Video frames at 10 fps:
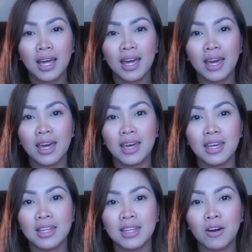
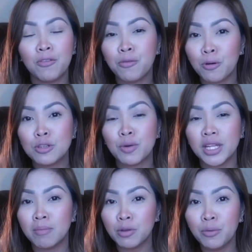and of course when
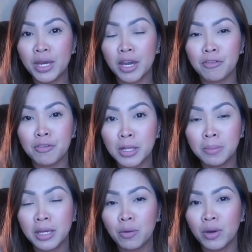I'm doing a
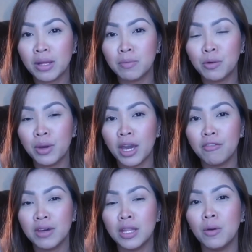filming when I'm doing a
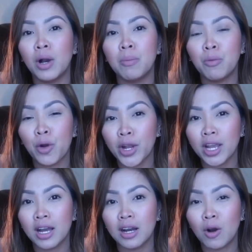video I'm
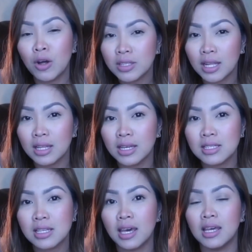wearing a contact
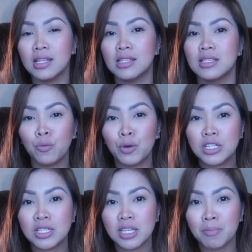lens and which
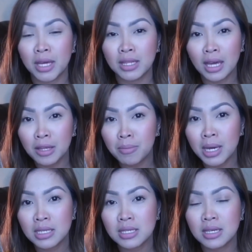is in my daily
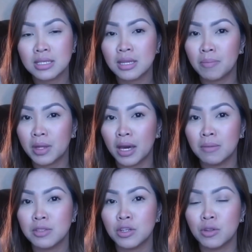basis
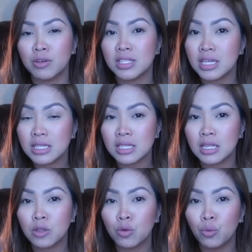sometimes you know it's
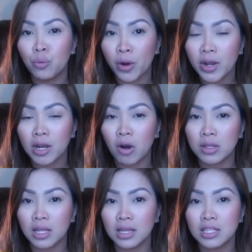easy to wear a
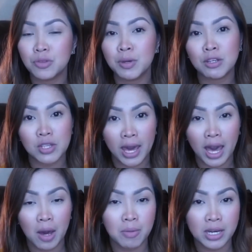contact lens because I
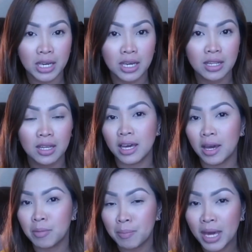have a kid I have a